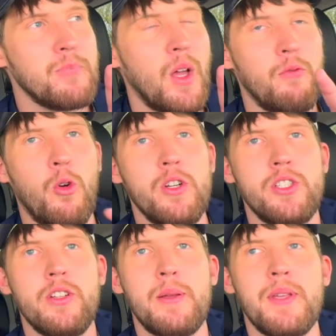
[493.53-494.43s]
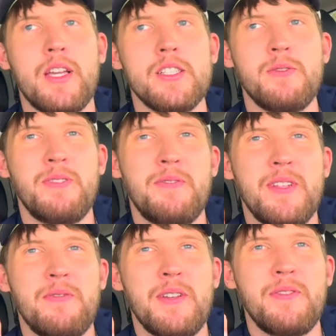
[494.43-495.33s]
unfortunately, because
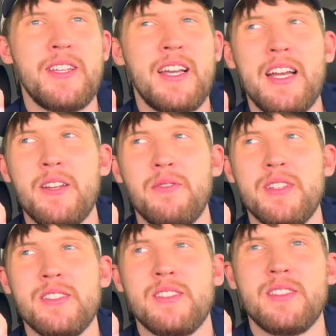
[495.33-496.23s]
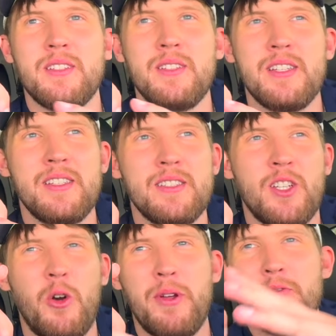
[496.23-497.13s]
50-50 kind of is
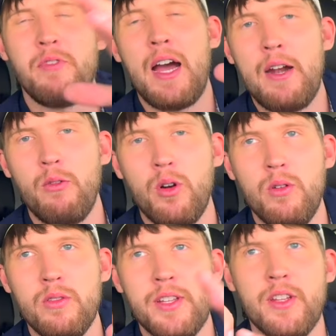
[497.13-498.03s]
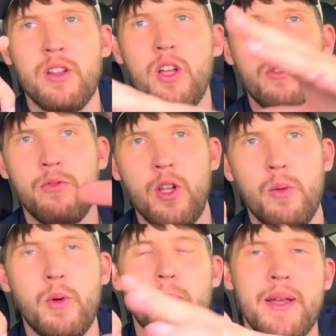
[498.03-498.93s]
going viral in the low
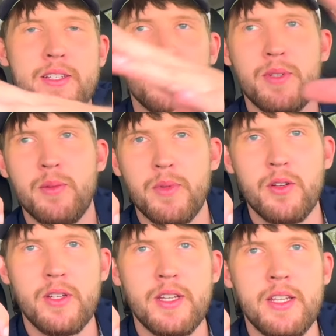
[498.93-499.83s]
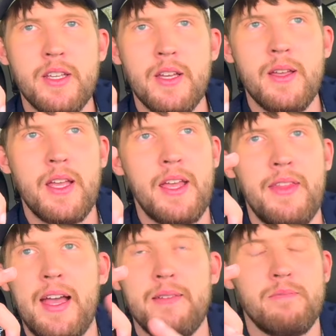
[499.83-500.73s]
float momentum community, and
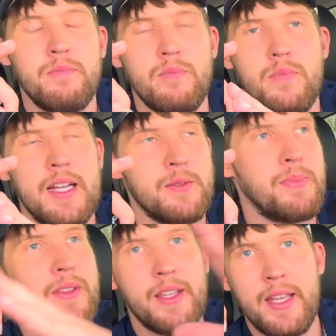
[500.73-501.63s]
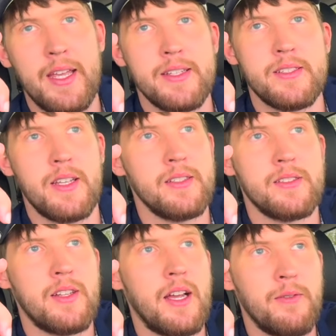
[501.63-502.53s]
that has been the case
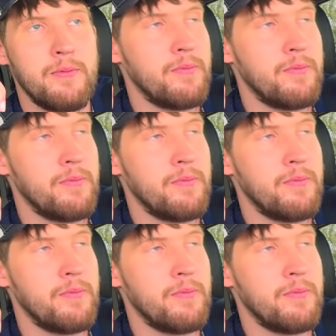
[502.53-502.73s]
since I've